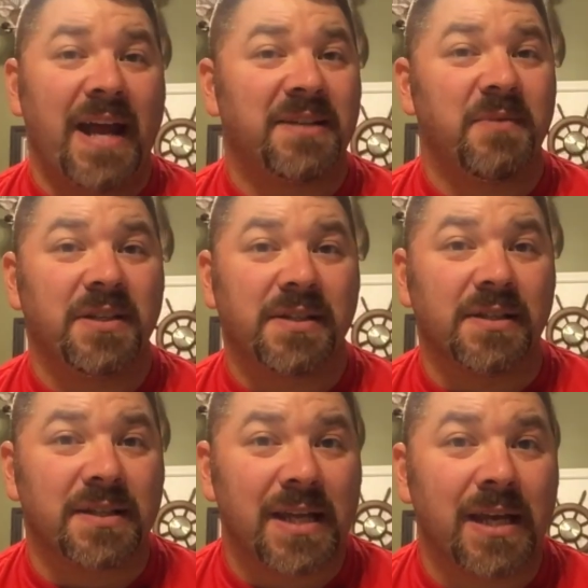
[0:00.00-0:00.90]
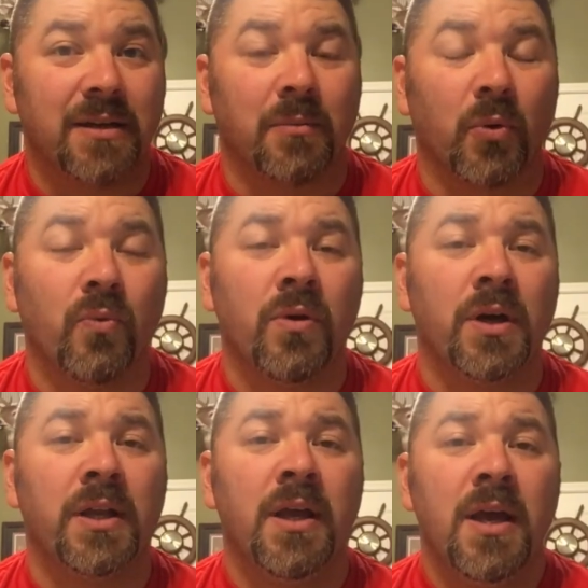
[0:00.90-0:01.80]
has been since day number
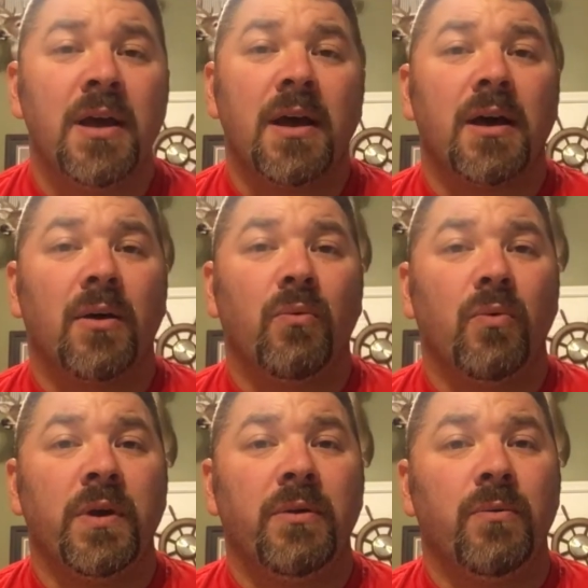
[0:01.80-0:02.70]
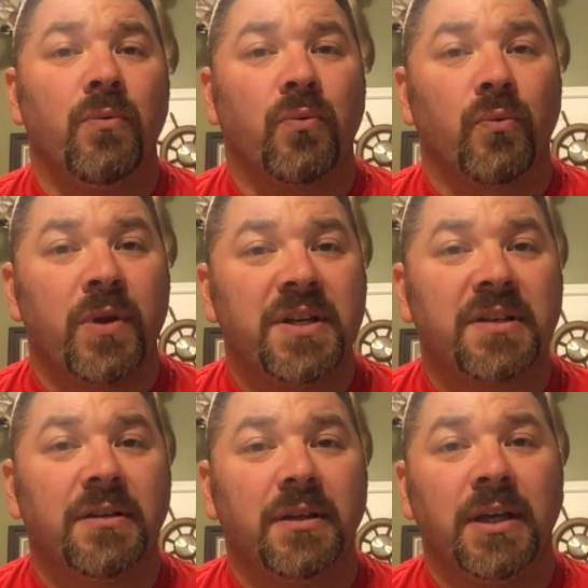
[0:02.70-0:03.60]
one. We
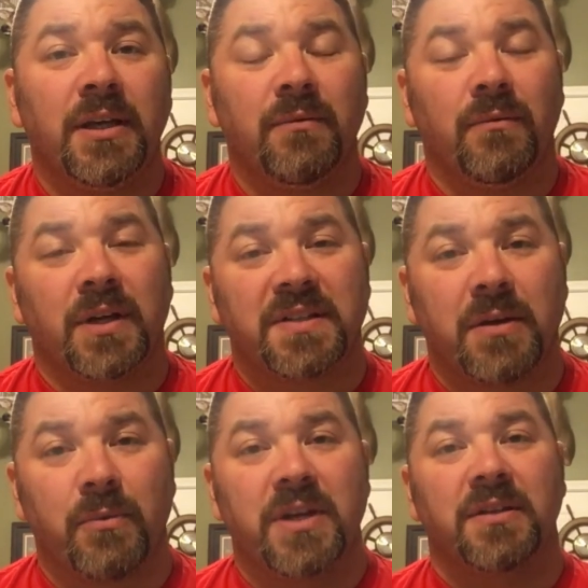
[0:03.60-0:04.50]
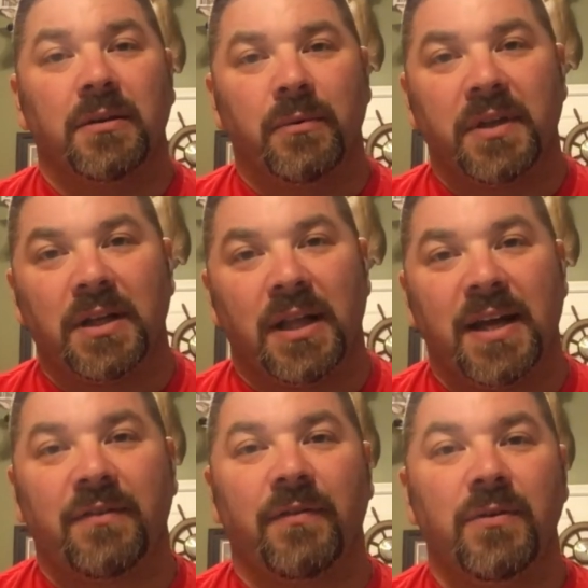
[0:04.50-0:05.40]
recently, when I say recently, within the
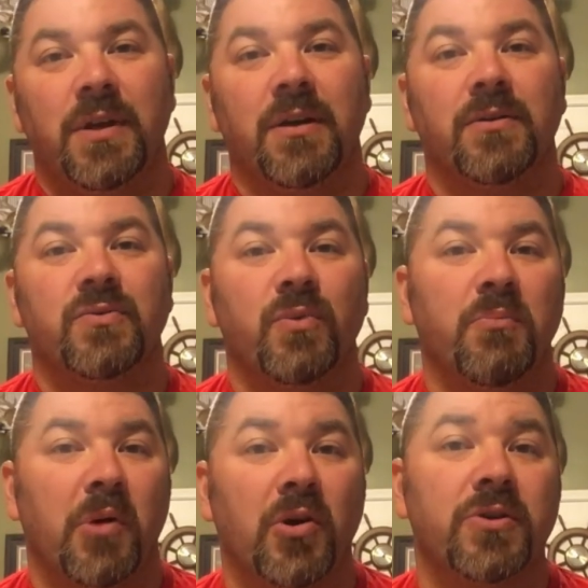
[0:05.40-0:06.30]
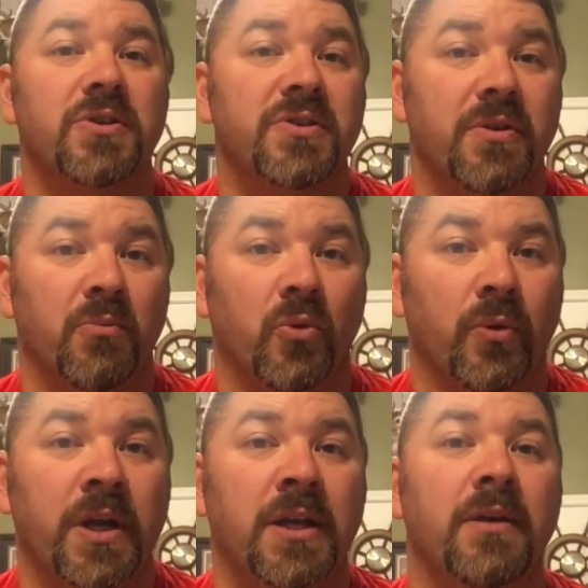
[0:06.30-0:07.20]
last few years, we purchased the
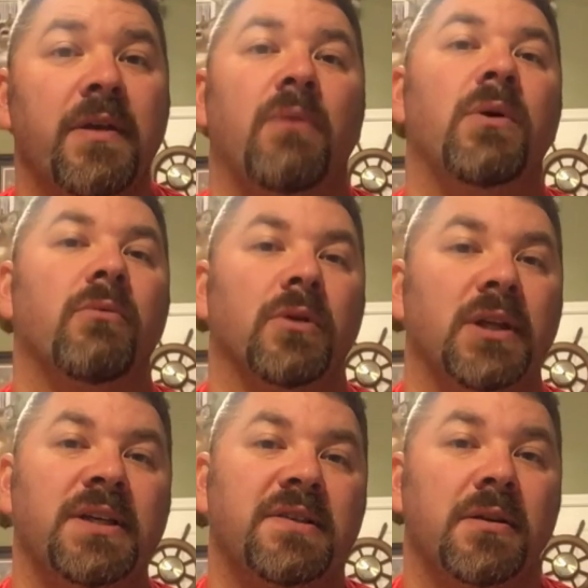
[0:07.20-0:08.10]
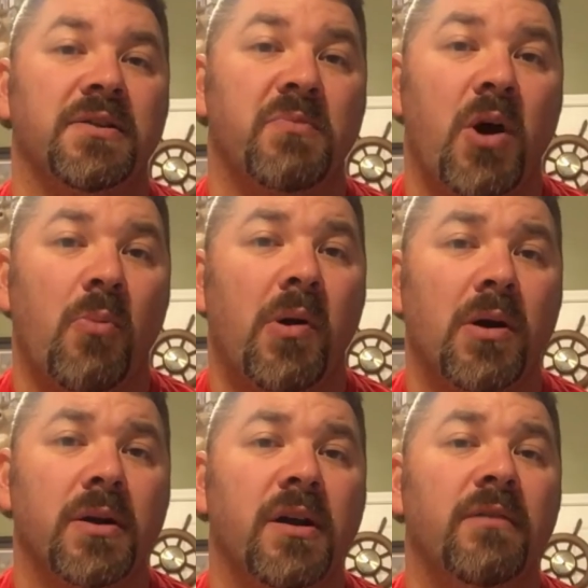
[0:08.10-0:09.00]
marina that we were leasing a small
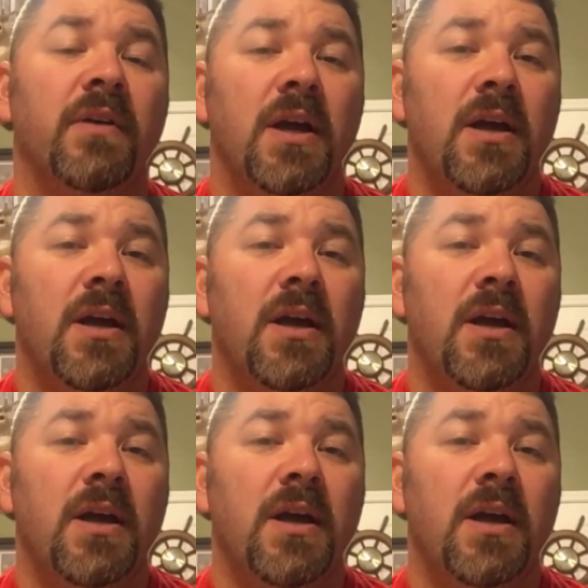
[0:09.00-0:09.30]
part of,